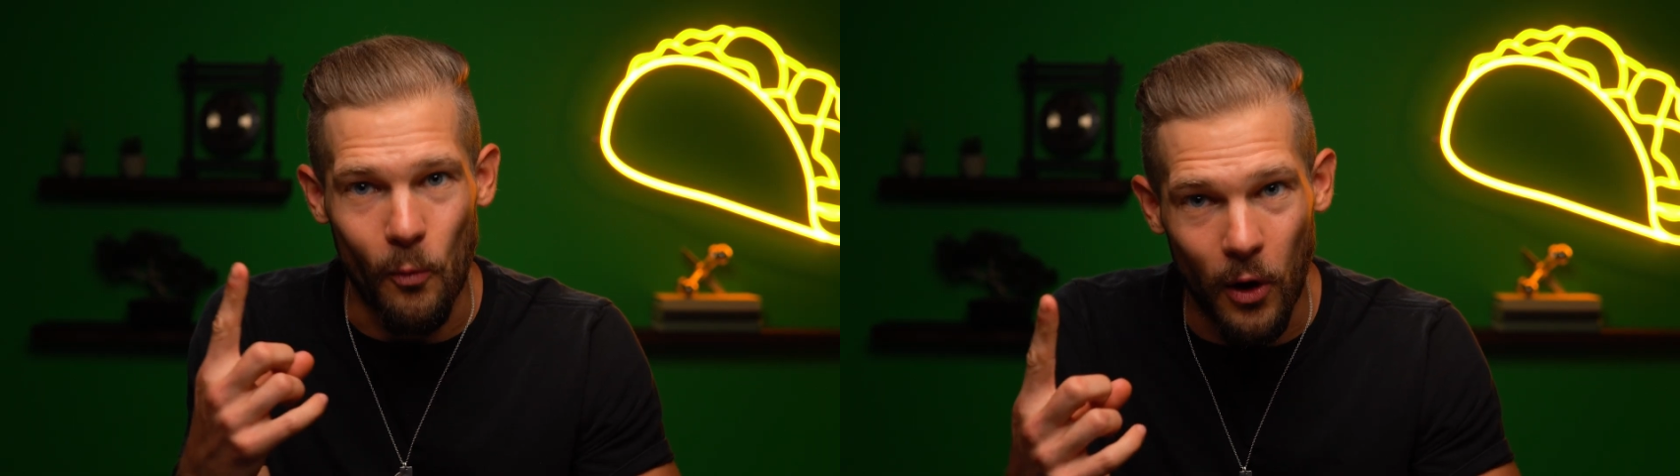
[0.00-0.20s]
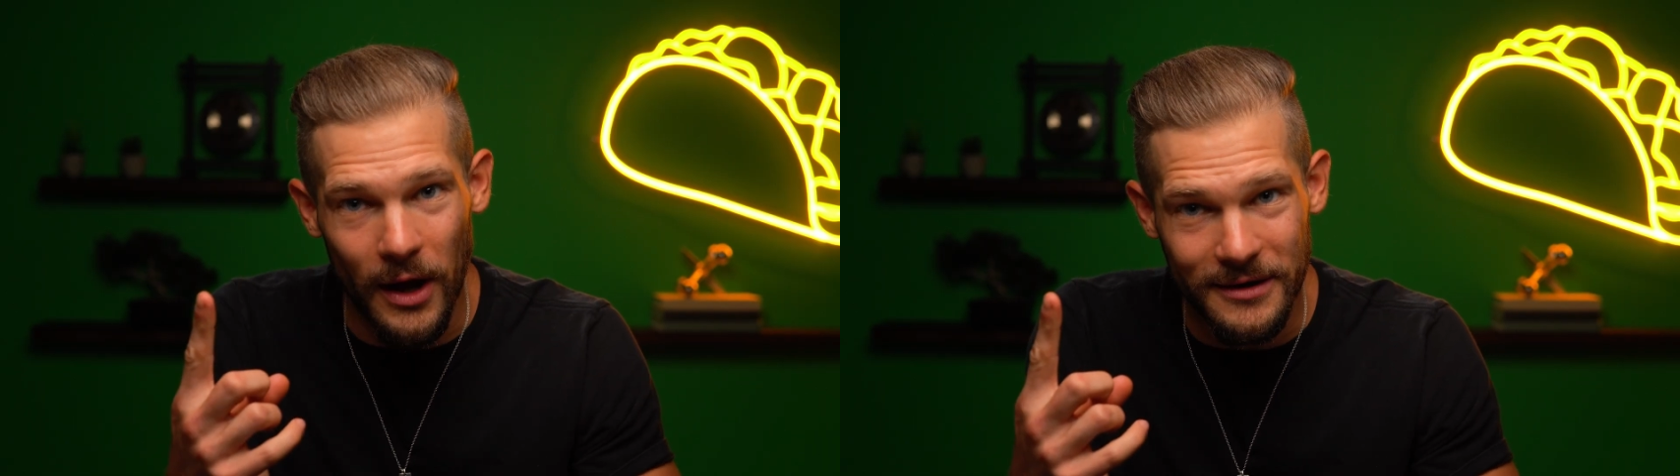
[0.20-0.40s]

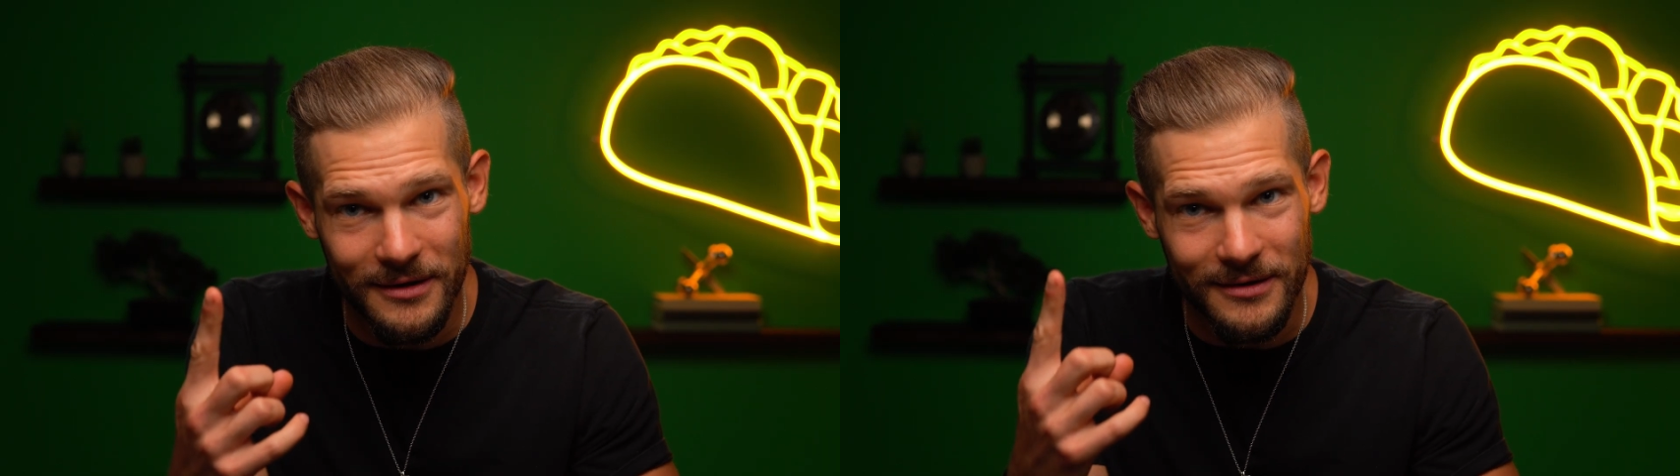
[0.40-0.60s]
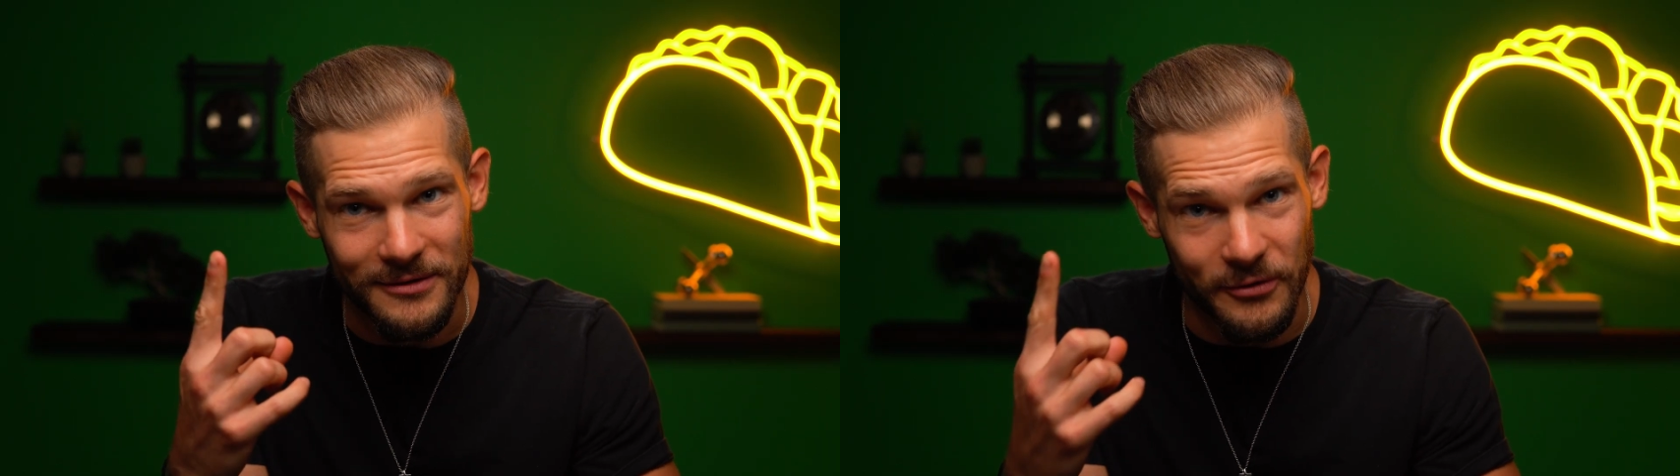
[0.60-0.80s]
1,
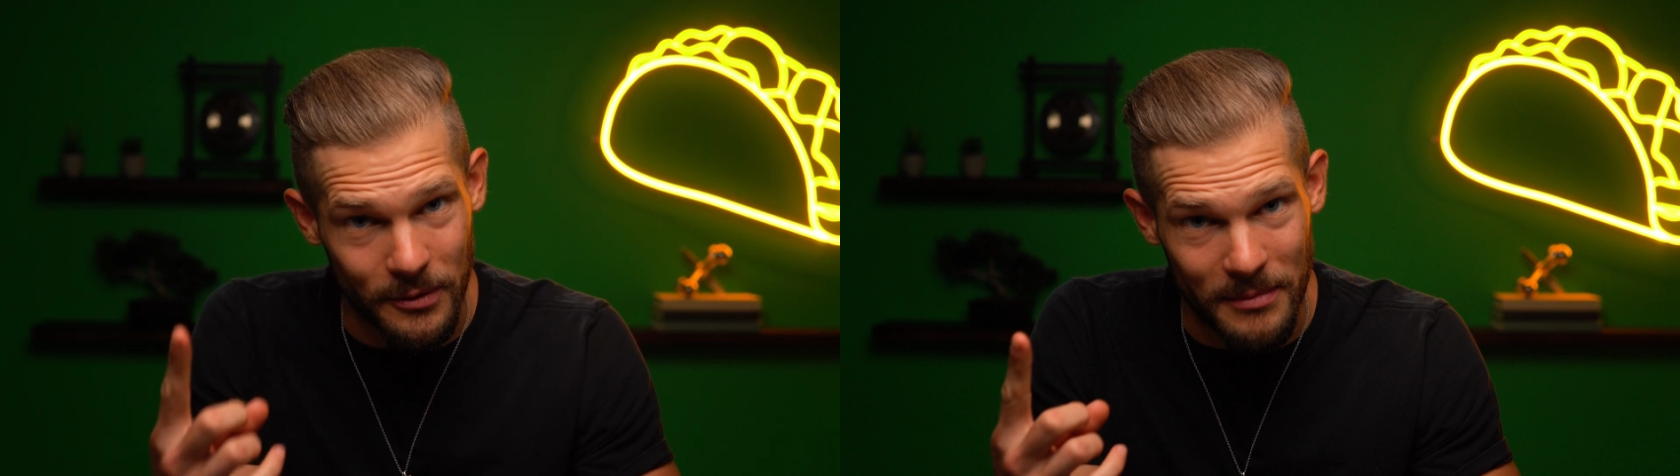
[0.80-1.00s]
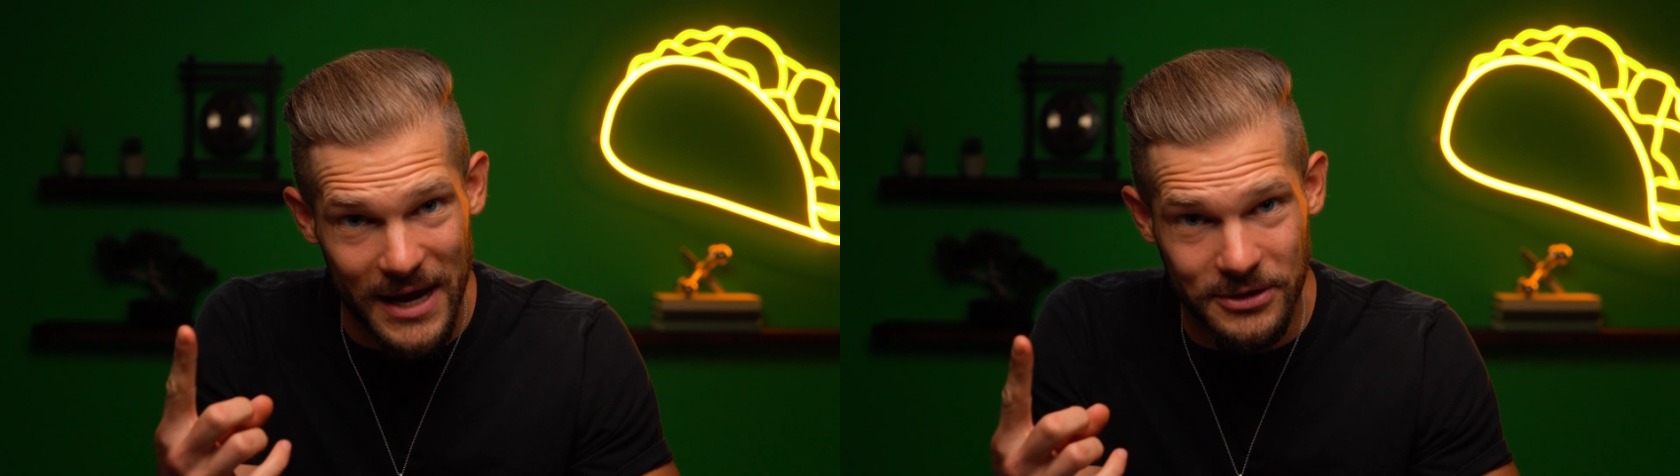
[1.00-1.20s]
do
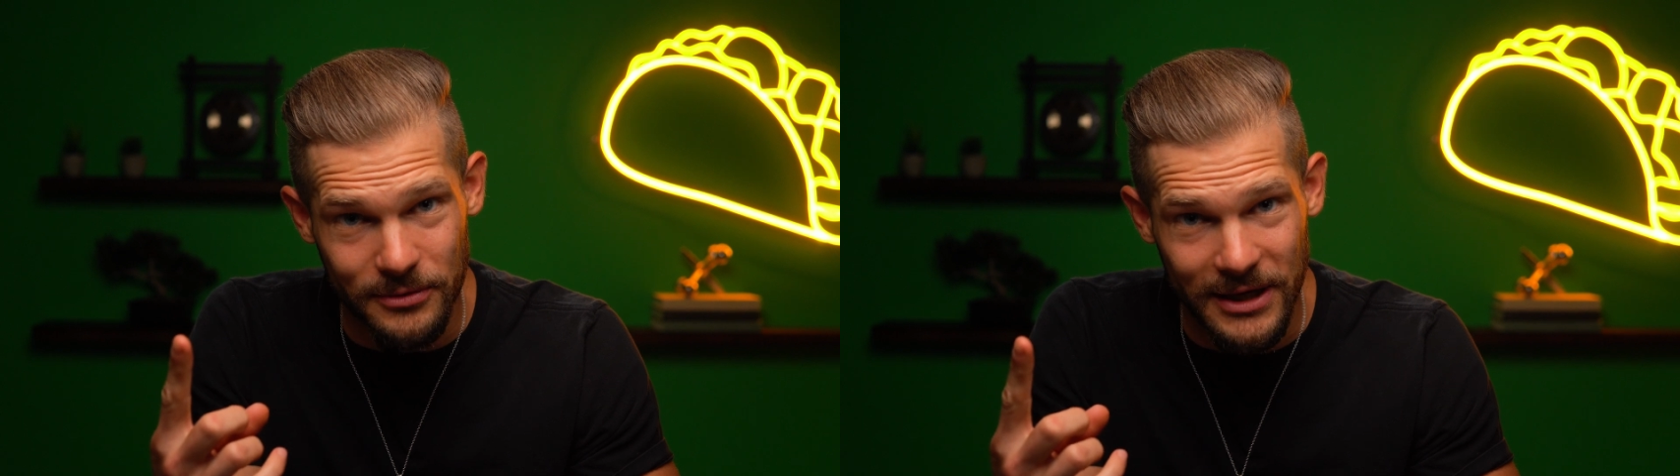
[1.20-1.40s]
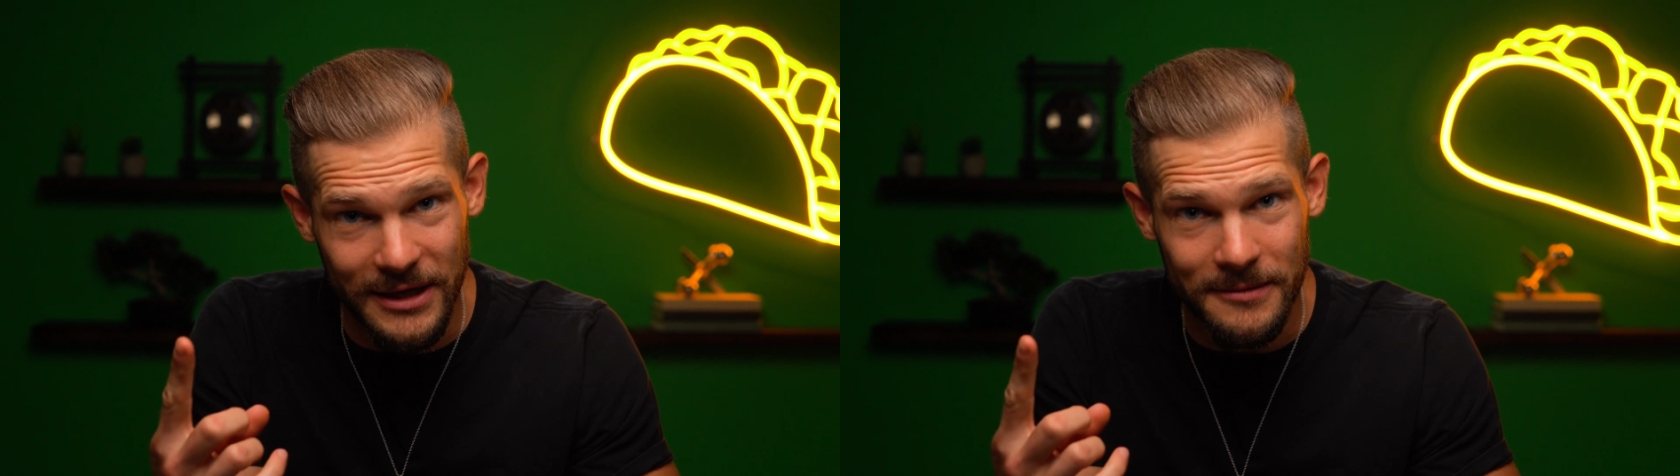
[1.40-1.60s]
it
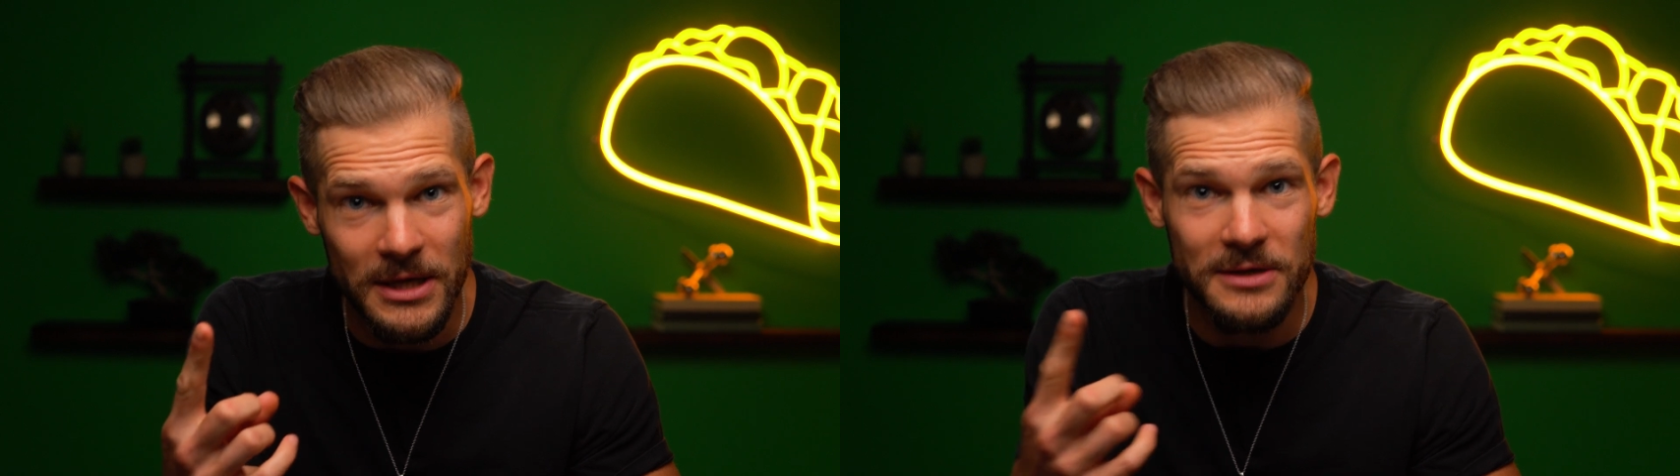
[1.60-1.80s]
manually.